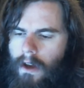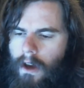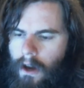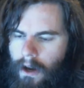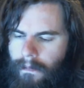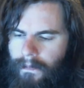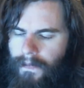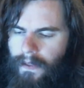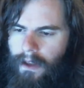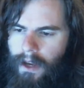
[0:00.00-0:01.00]
Um,
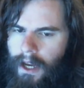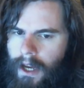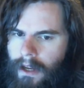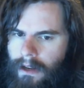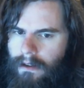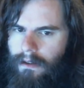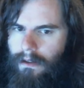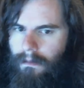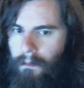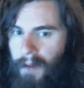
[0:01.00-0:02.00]
and
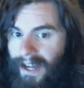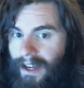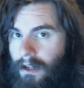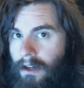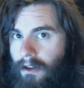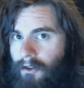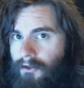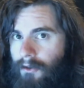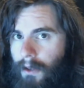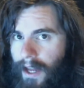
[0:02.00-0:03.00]
my gun
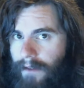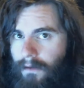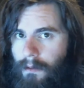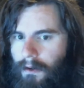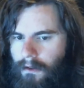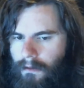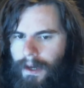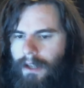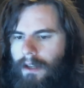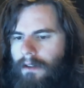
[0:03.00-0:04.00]
control never
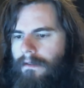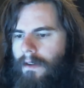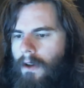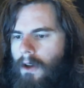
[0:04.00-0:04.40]
perspective